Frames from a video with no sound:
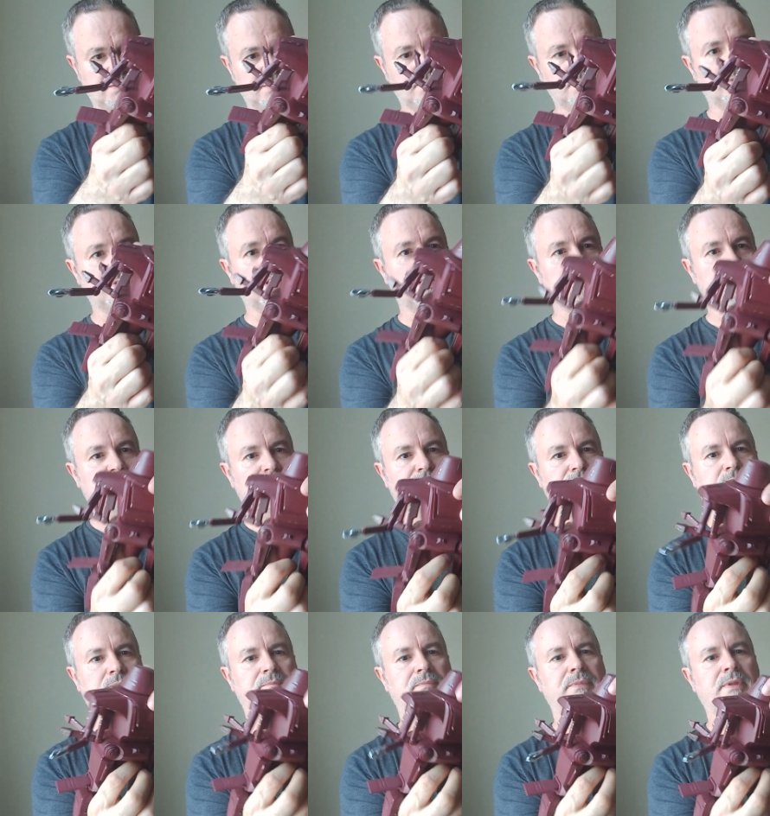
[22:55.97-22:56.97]
do that in the
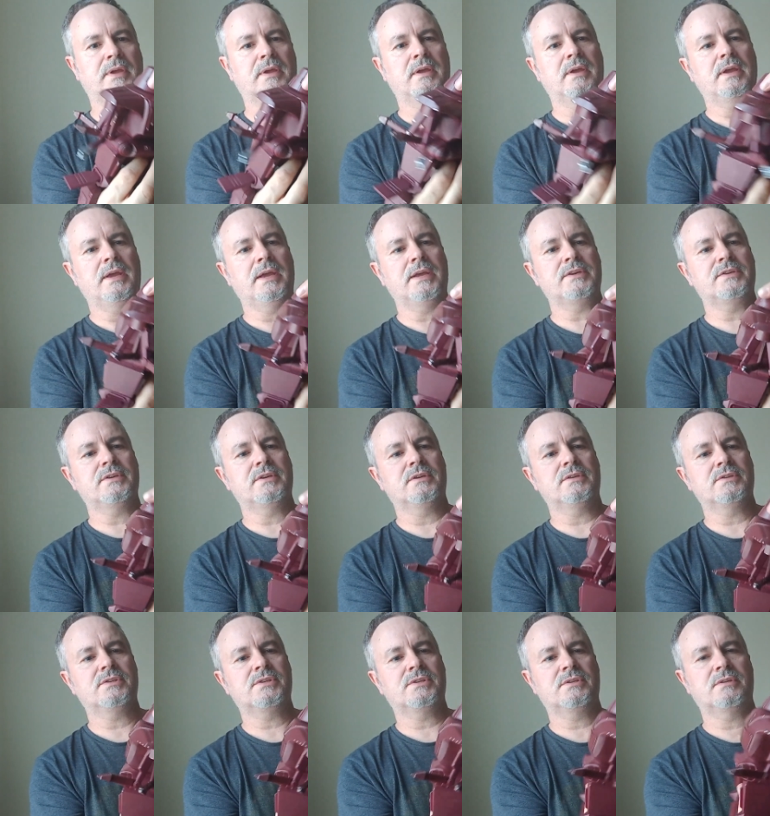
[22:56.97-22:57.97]
film. Head
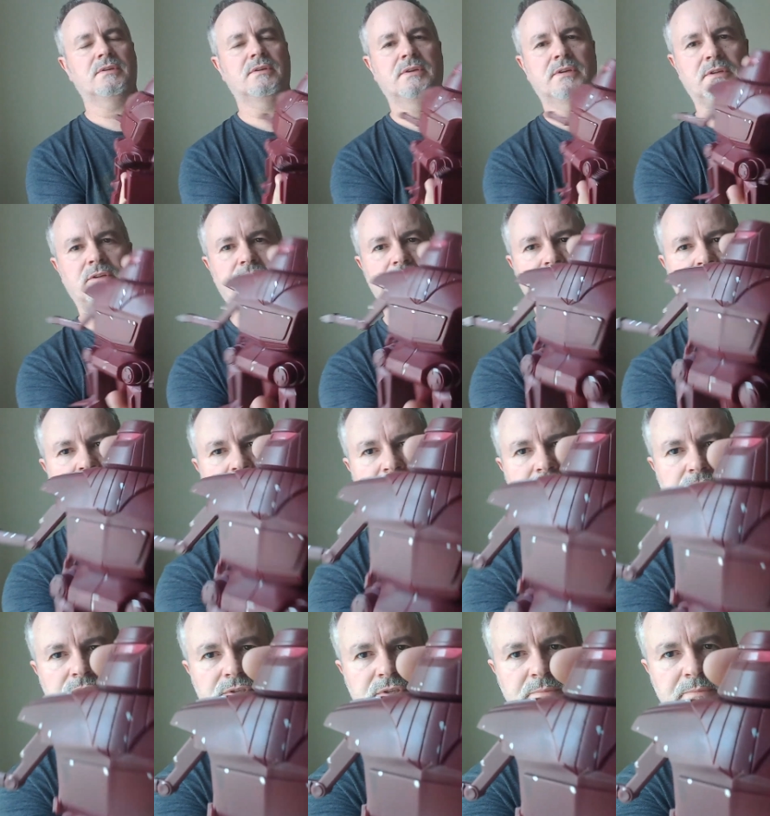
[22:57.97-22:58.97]
turns, little
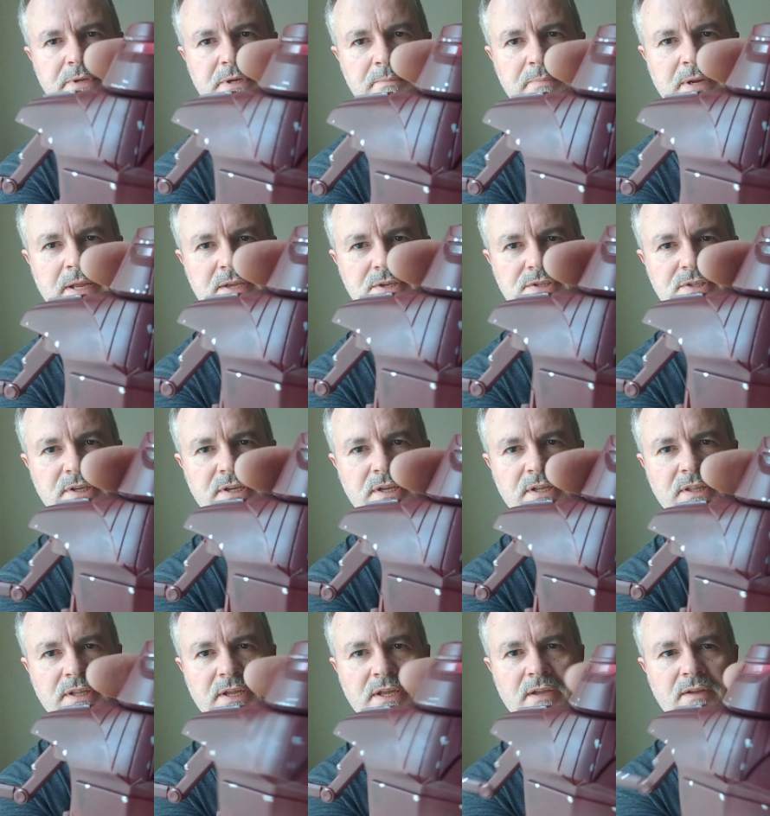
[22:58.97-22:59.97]
translucent bit of plastic in
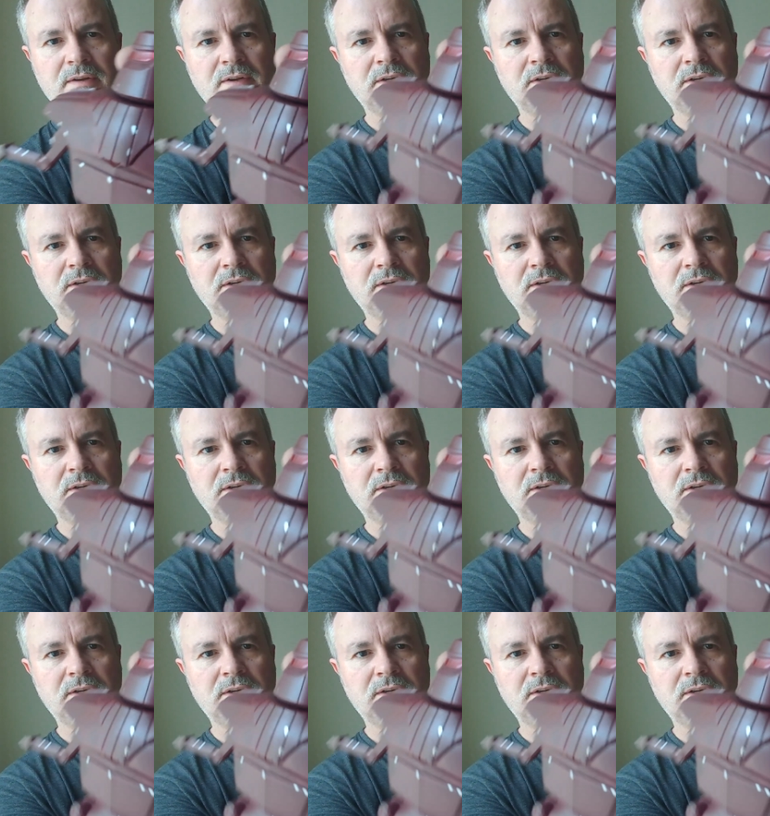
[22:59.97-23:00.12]
there.